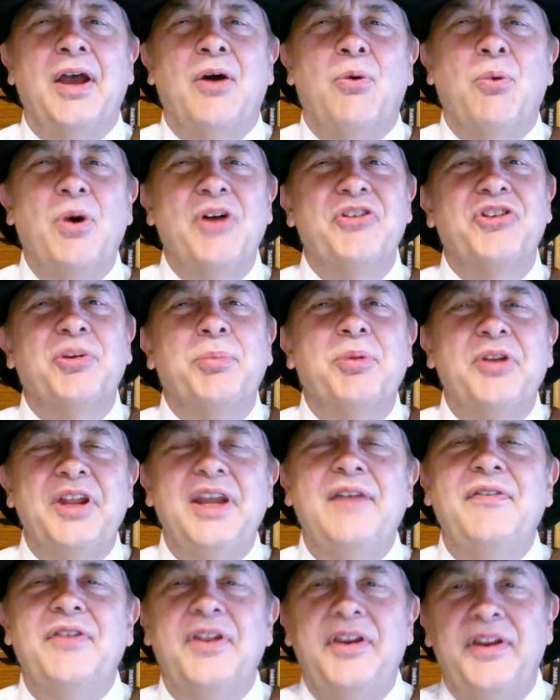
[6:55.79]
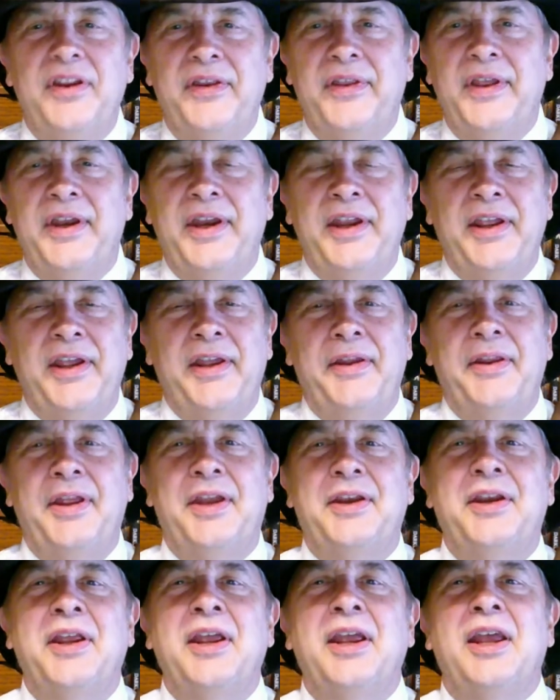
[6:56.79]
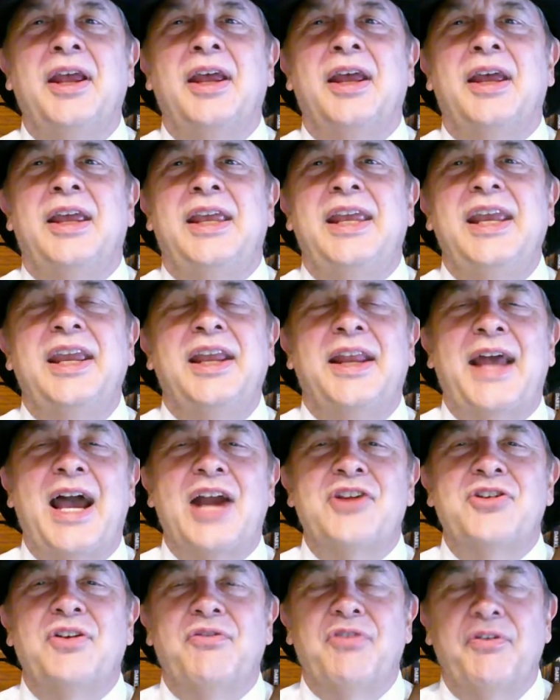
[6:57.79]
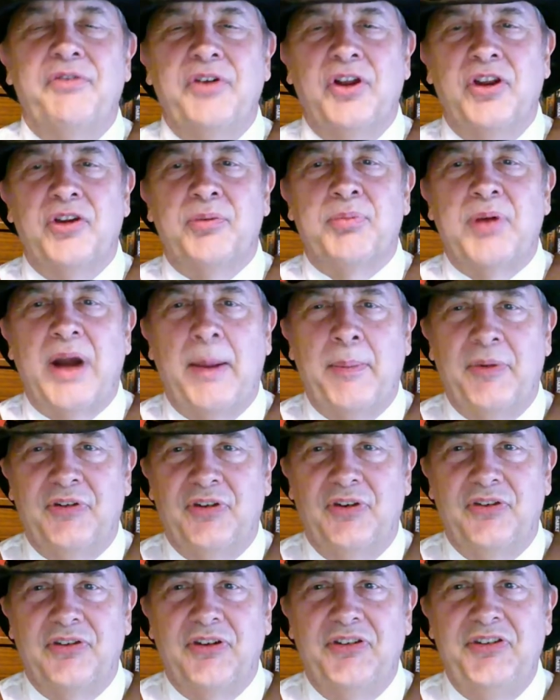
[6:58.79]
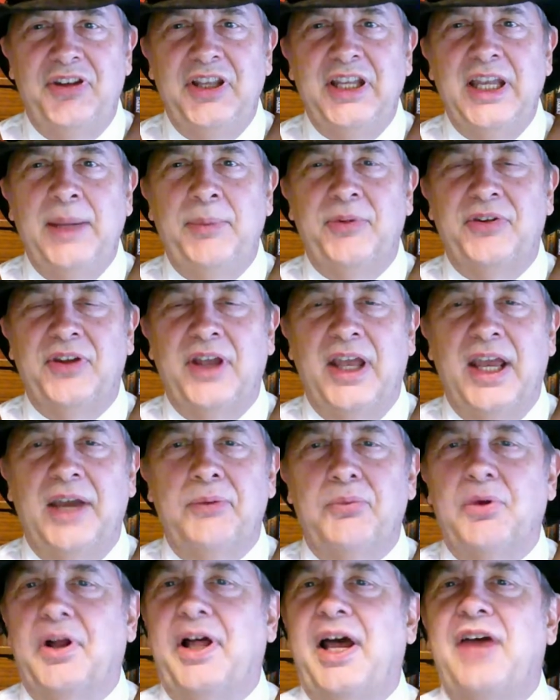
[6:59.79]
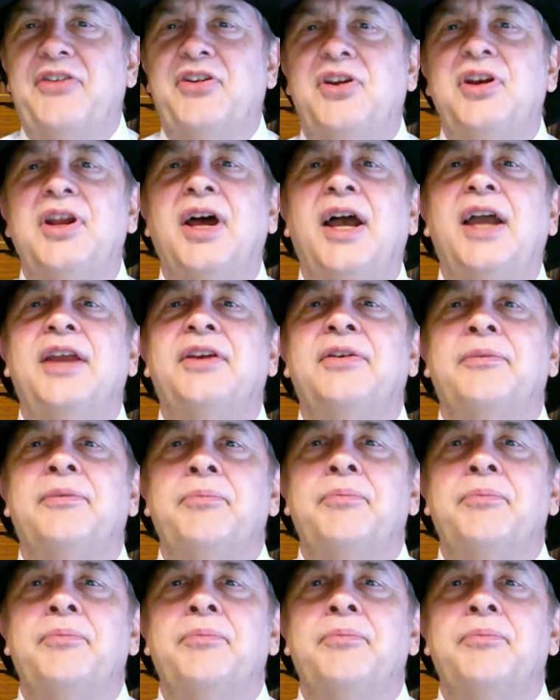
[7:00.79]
wants to believe that, that, that he can actually fulfill his promises because he keeps saying, well, as a knight,